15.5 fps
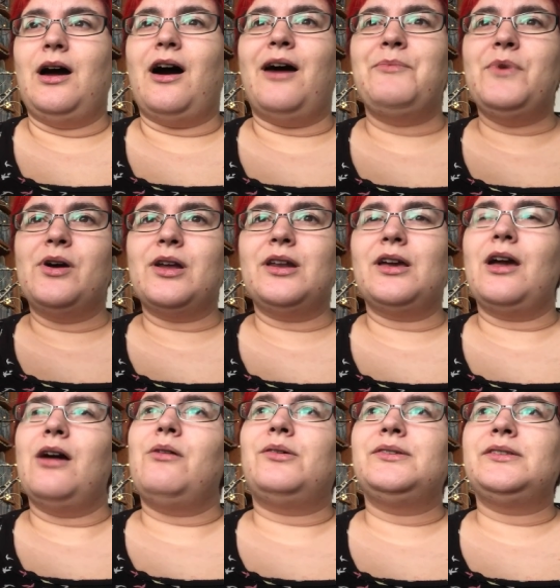I'm not going to
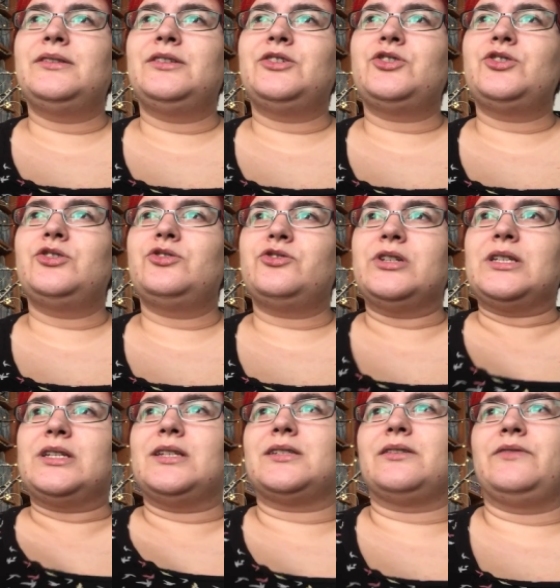go on the
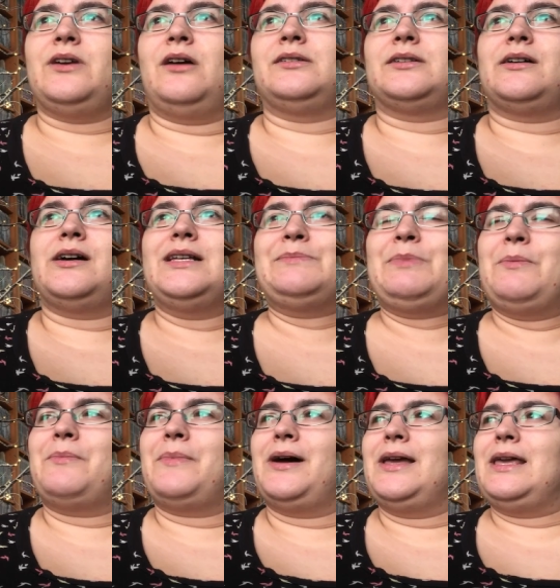strictest of yarn diets,
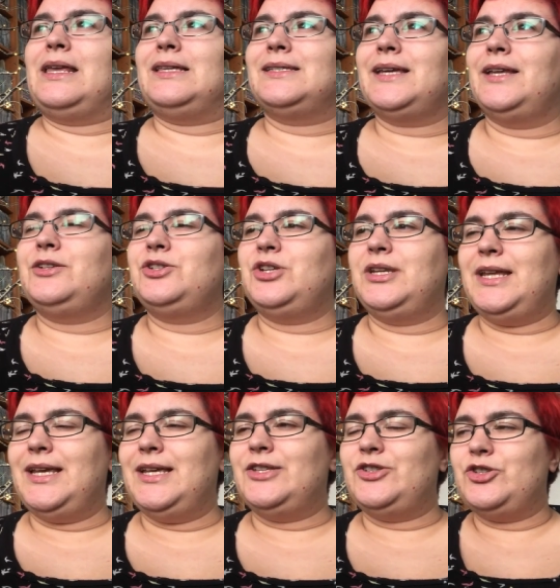but my intention
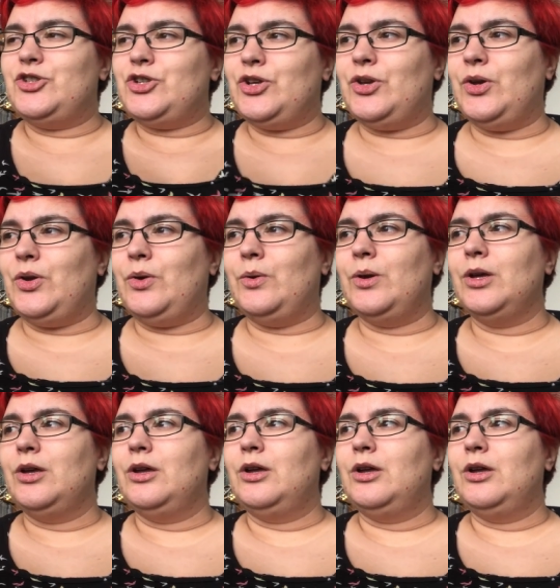is to